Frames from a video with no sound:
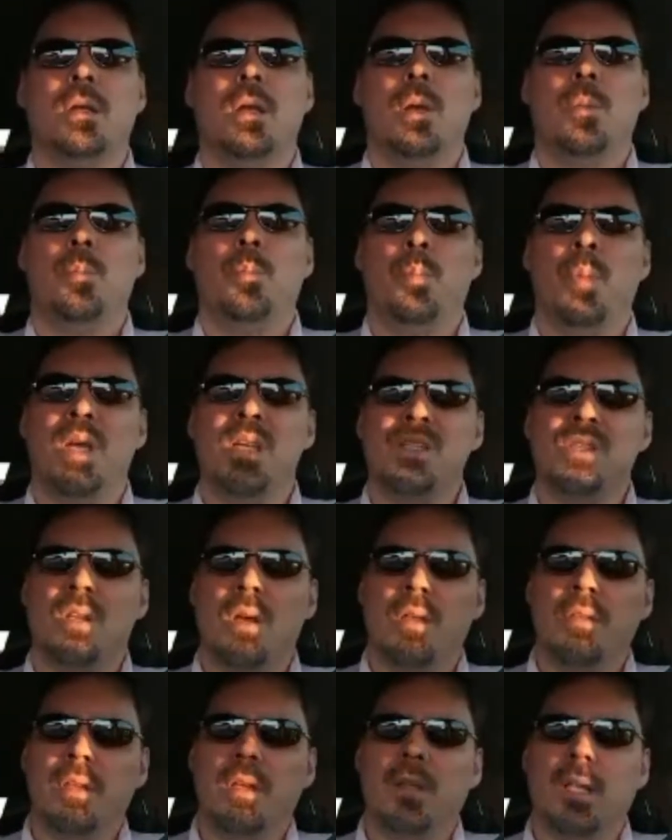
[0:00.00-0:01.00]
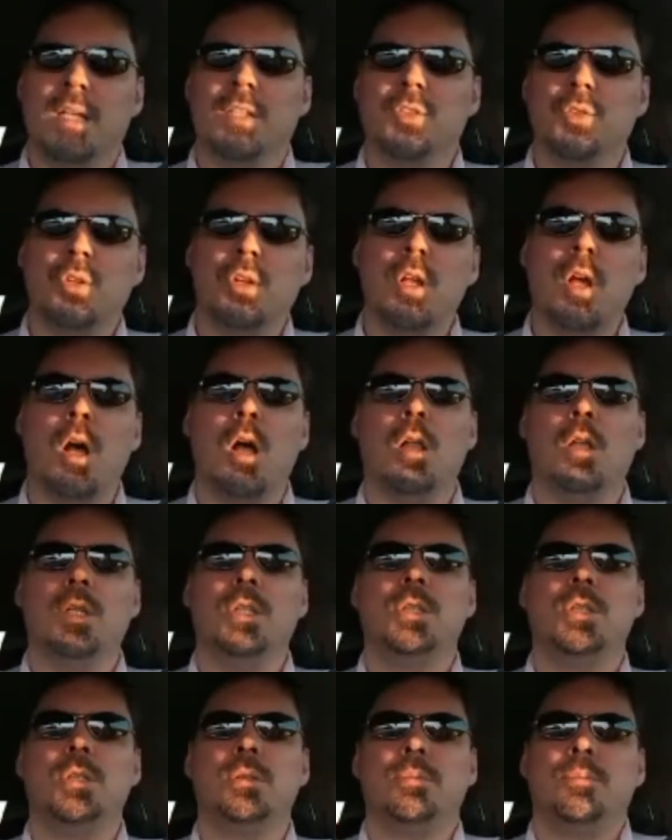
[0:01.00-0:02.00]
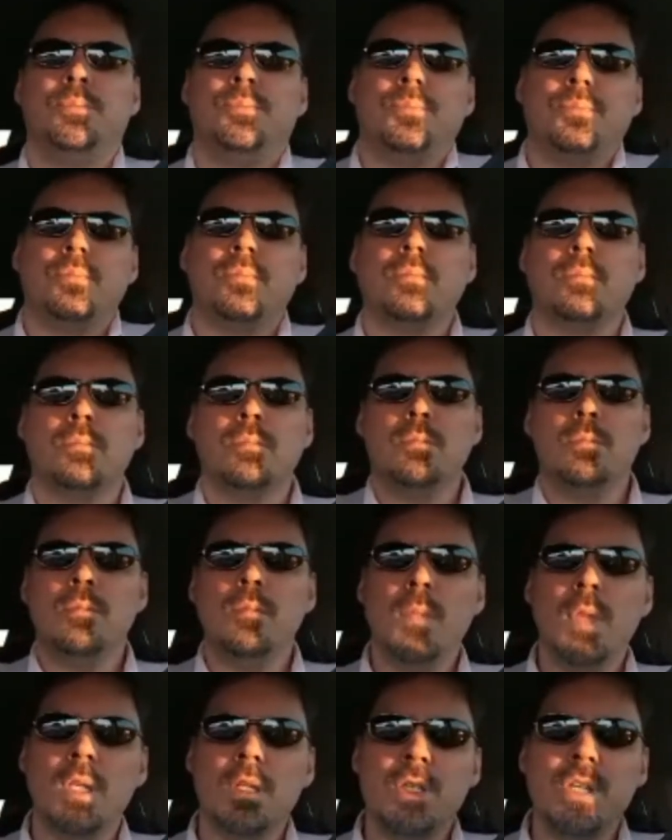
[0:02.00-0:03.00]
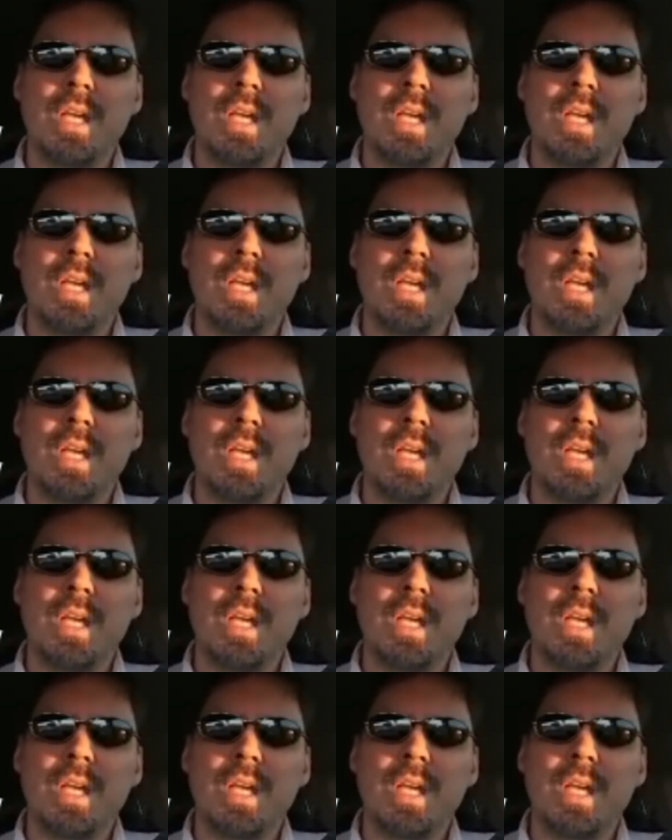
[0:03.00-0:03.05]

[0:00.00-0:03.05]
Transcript: based on the Electoral College to